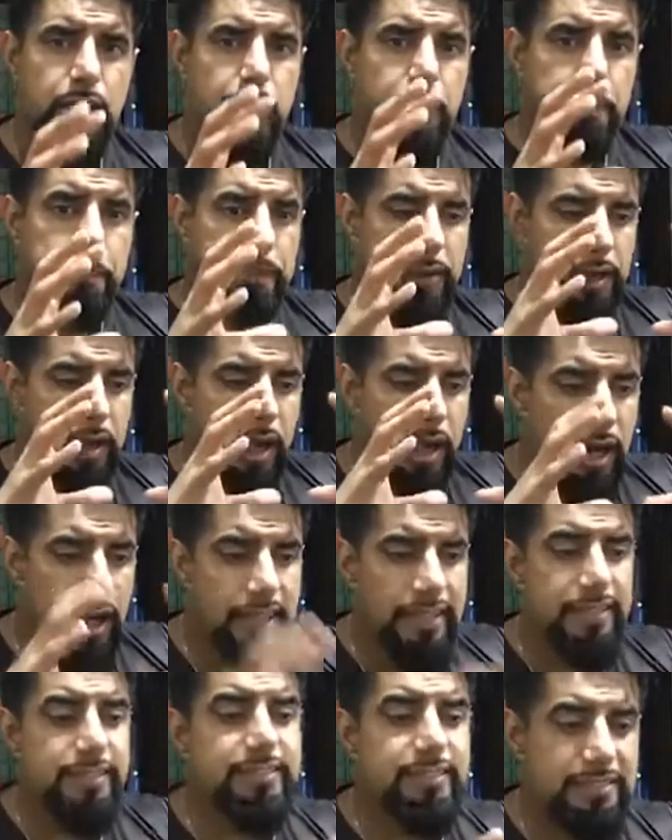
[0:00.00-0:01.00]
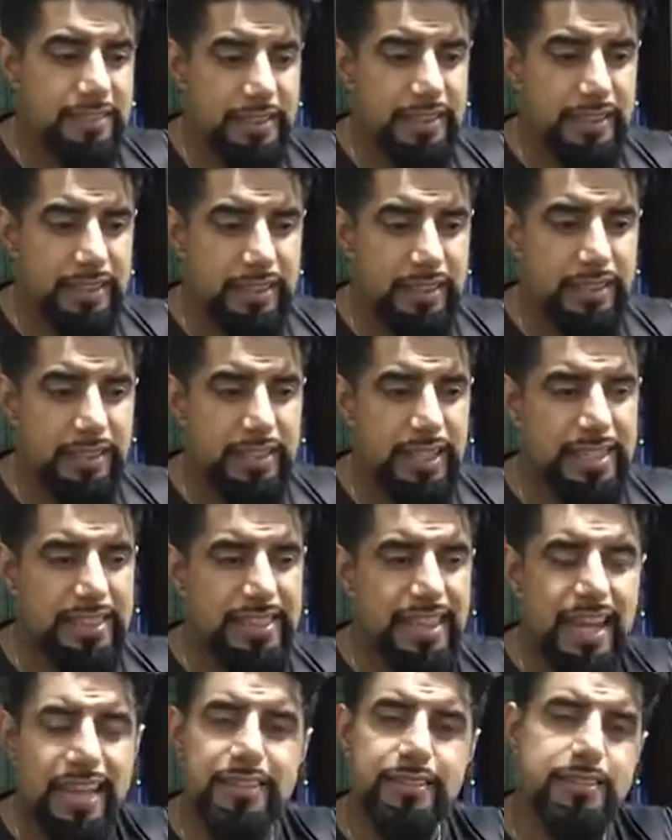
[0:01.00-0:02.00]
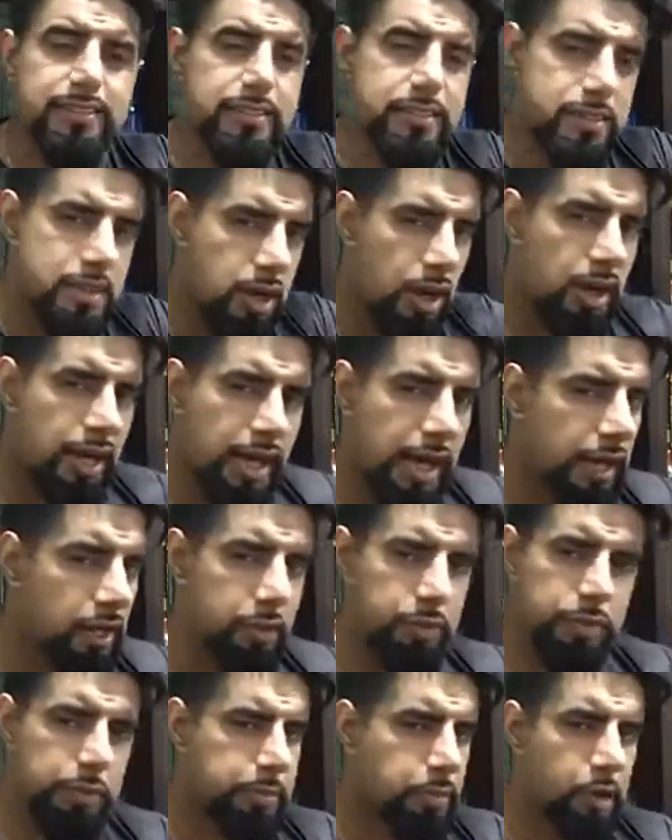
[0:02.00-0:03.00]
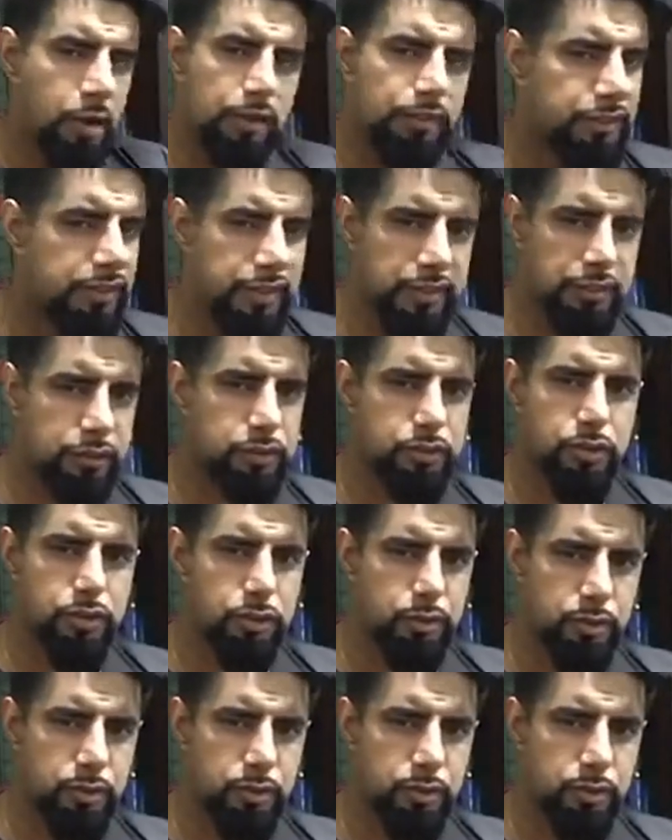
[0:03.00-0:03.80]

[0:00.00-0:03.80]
But I see that that's not how the Prophet used to do